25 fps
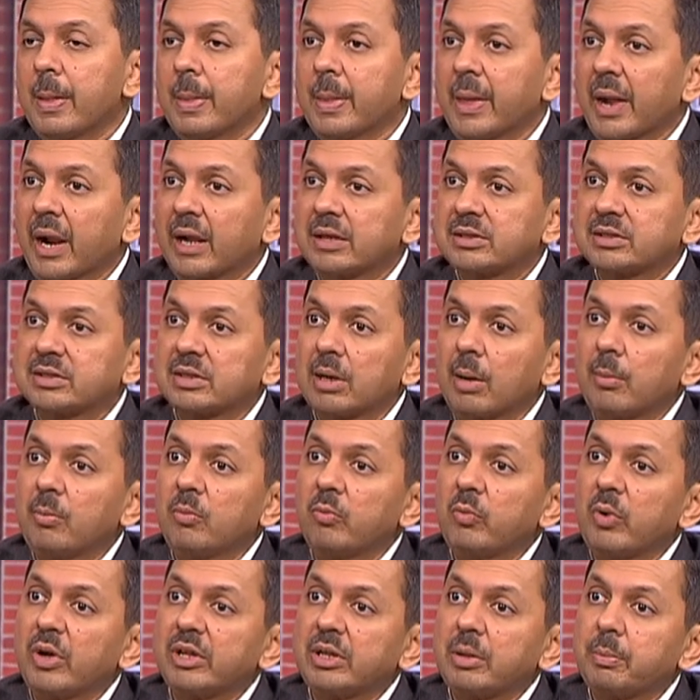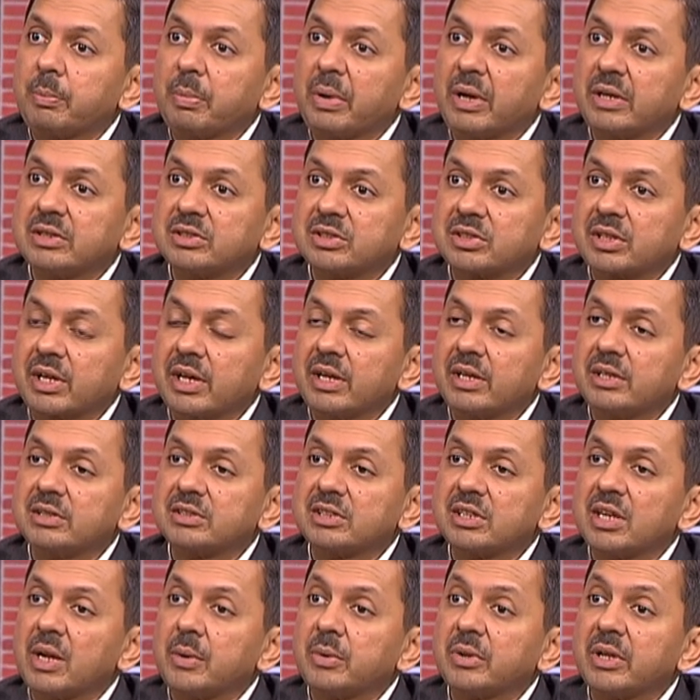There are some where the pay
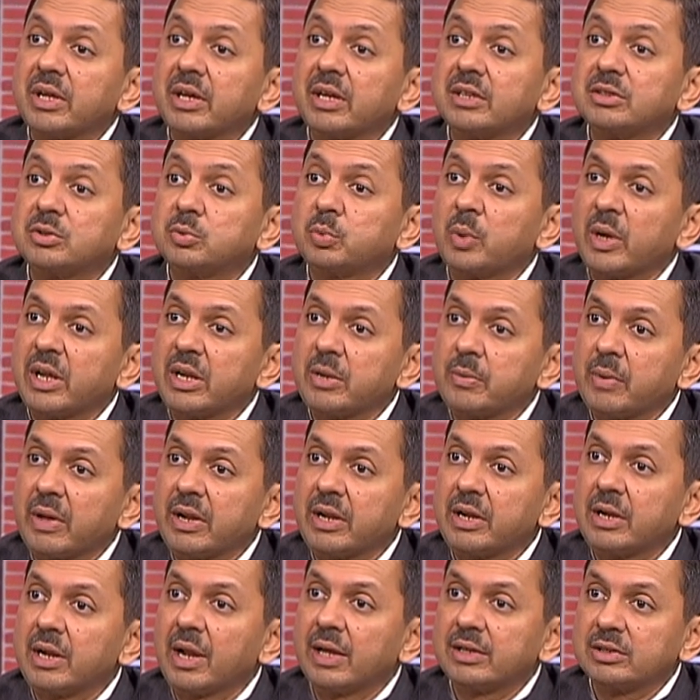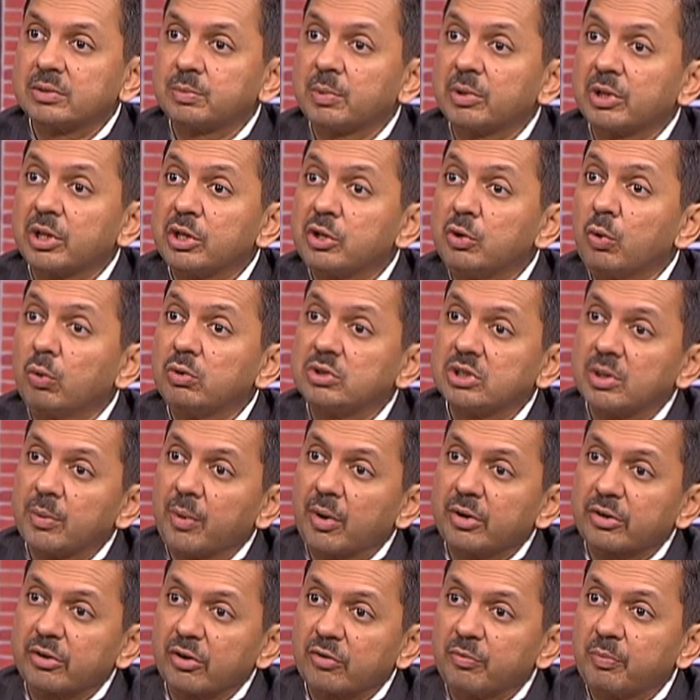scales and everything is very, very less, but the huge
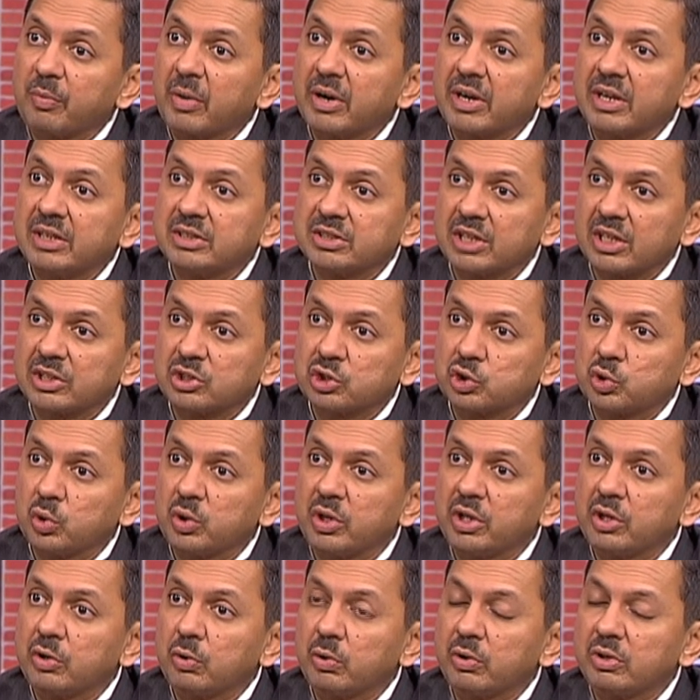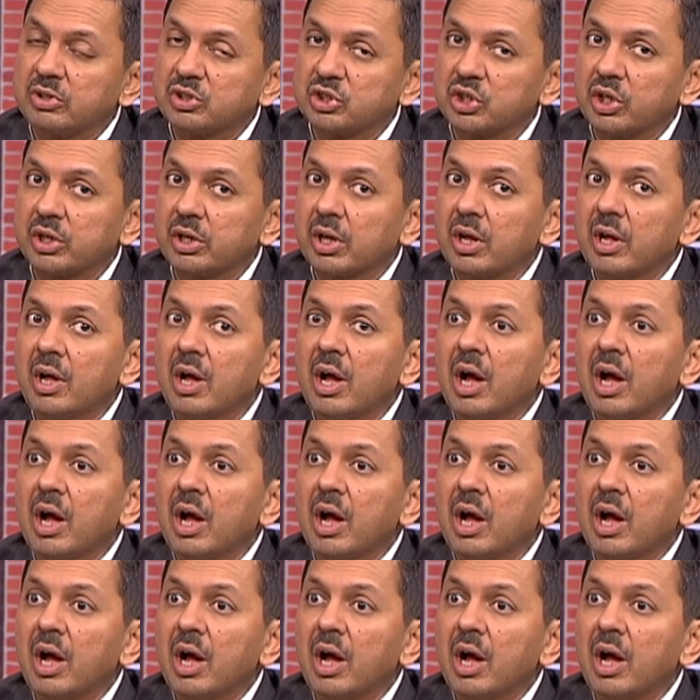amount of money is actually reaching.